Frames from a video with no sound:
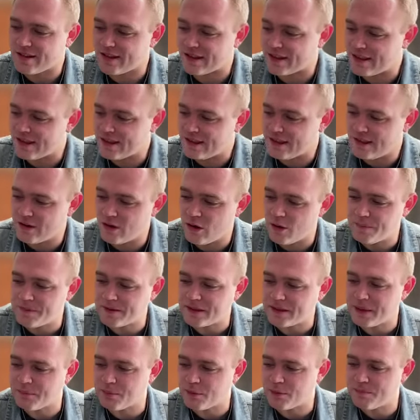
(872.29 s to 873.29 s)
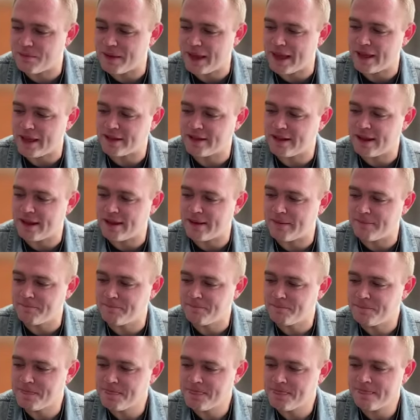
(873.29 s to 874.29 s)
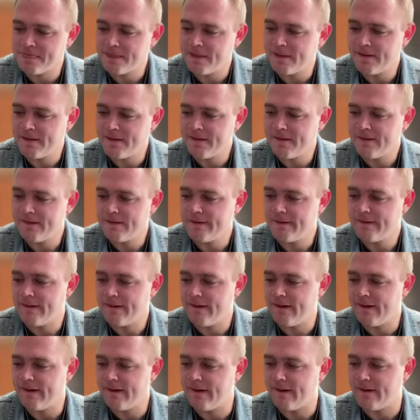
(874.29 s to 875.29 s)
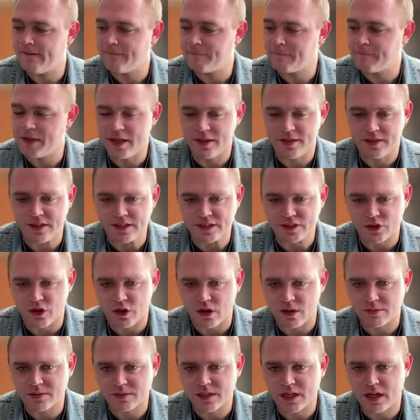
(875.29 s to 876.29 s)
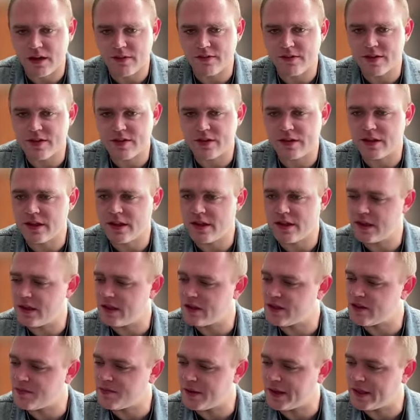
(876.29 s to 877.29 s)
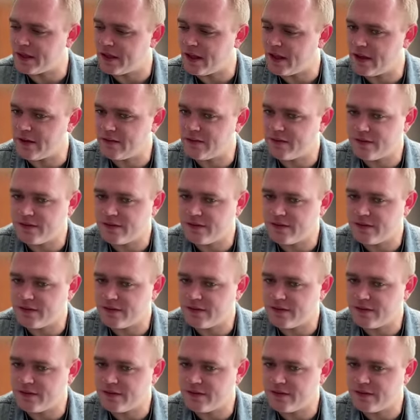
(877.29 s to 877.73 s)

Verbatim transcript: Like he opened up with "Bad Name," um, in these arms obviously it's my life